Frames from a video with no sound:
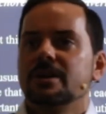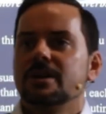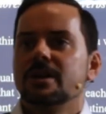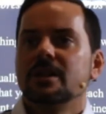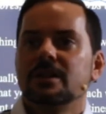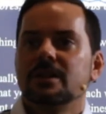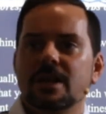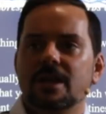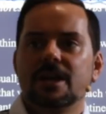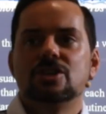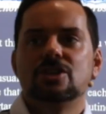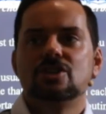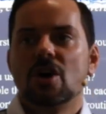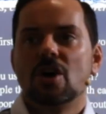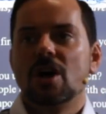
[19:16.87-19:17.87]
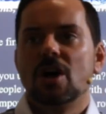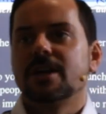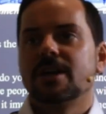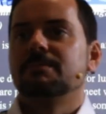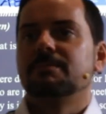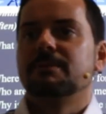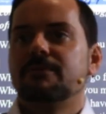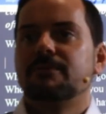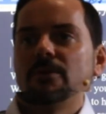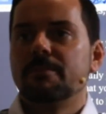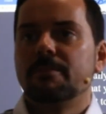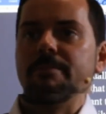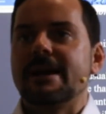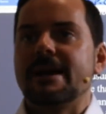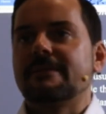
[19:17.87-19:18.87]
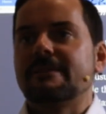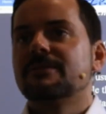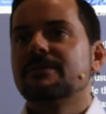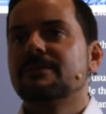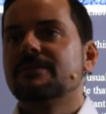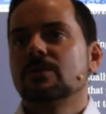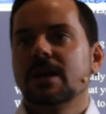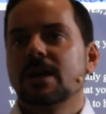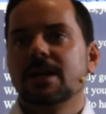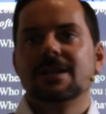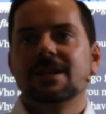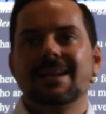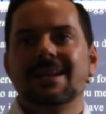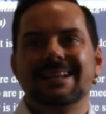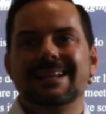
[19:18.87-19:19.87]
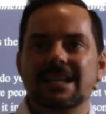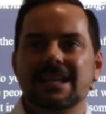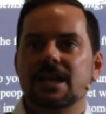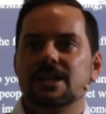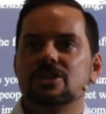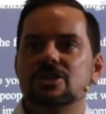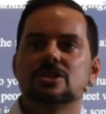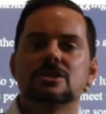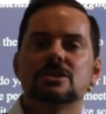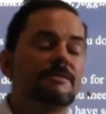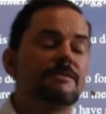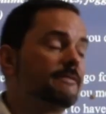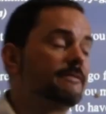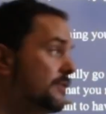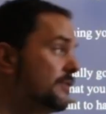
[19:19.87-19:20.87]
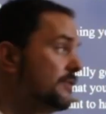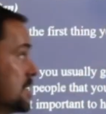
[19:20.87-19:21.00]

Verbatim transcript: light jogging before breakfast. Okay, hey, just the first